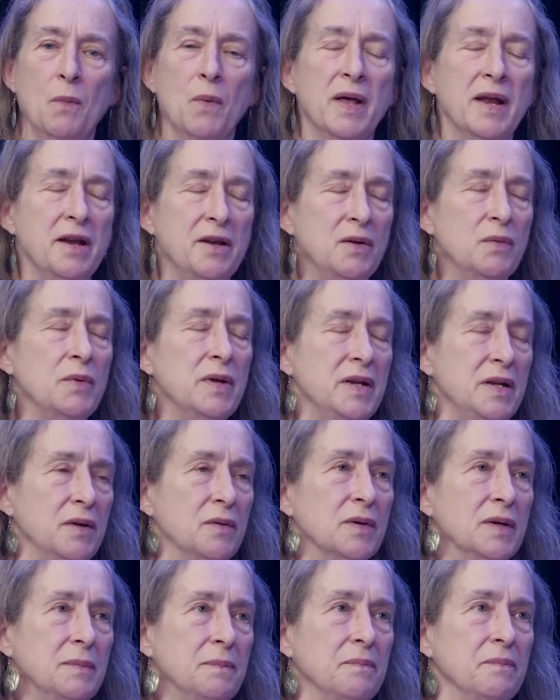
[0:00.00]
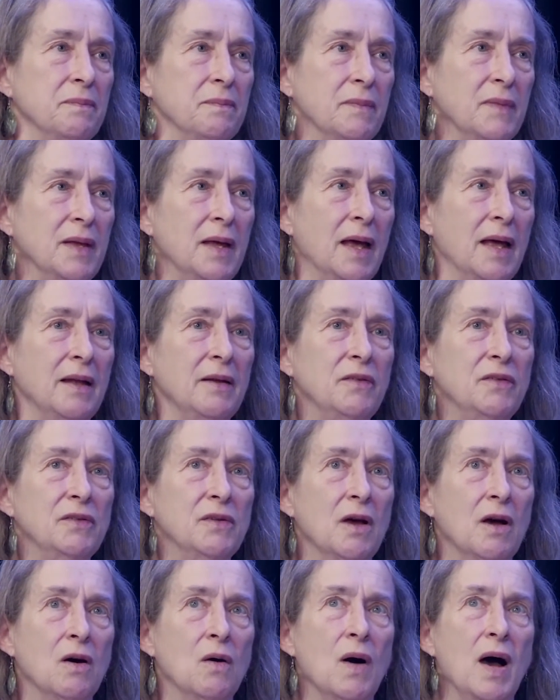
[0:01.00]
I wanted to redo it. And
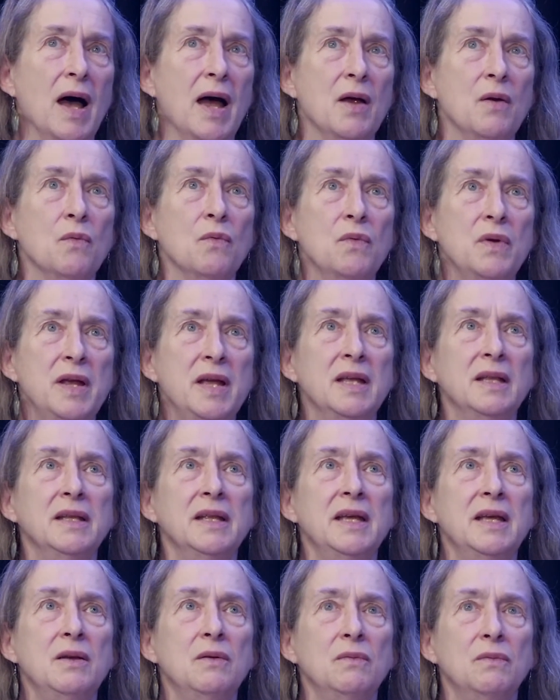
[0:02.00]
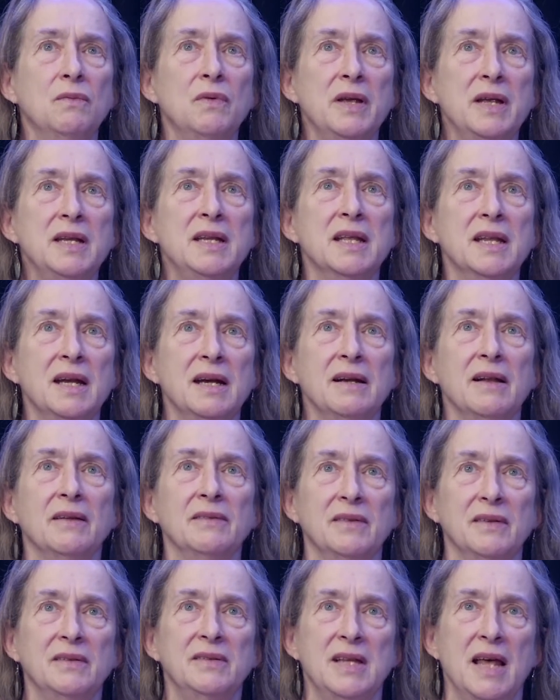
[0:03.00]
so I really redid it
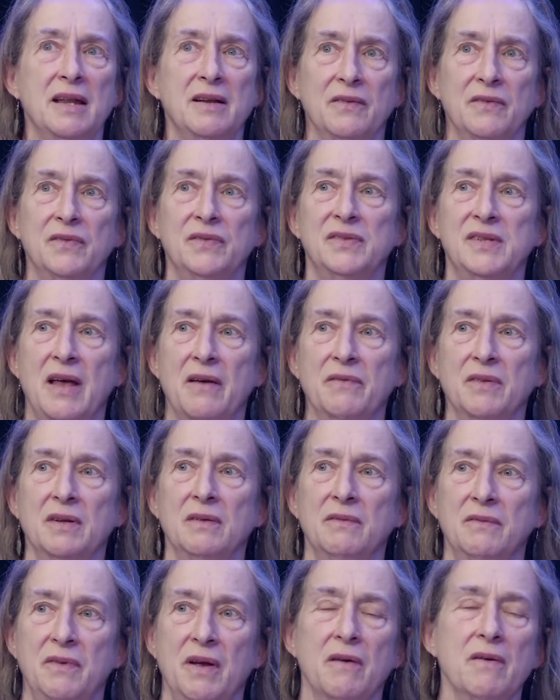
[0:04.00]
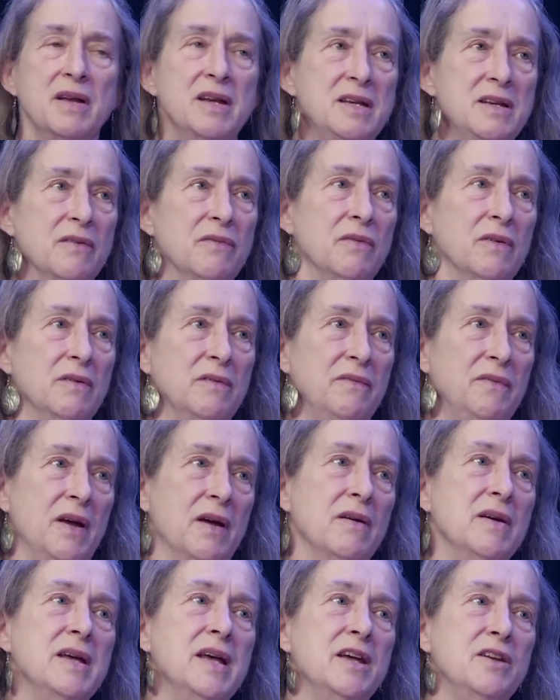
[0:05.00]
as a set of 7 very different
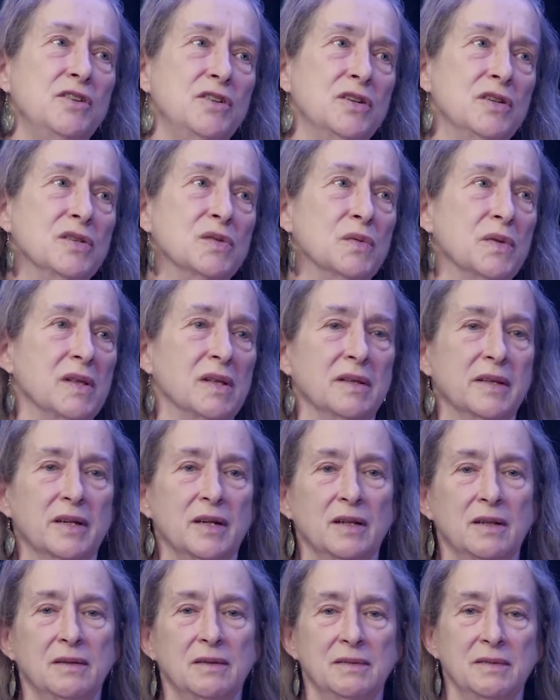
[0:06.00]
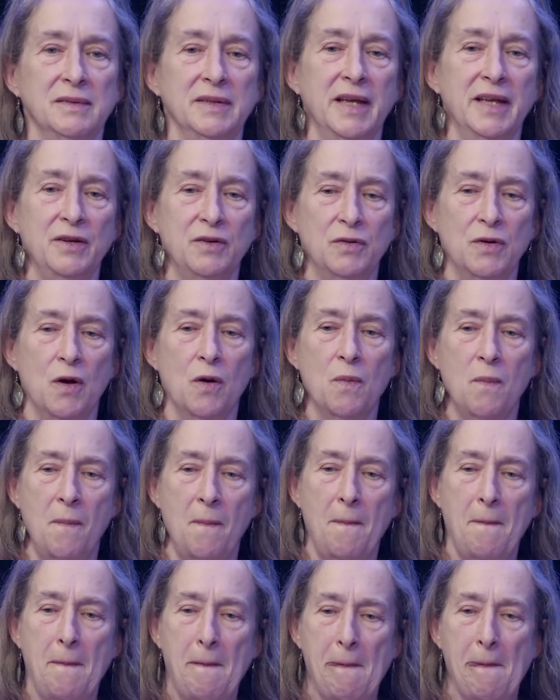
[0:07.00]
variations with a little intro.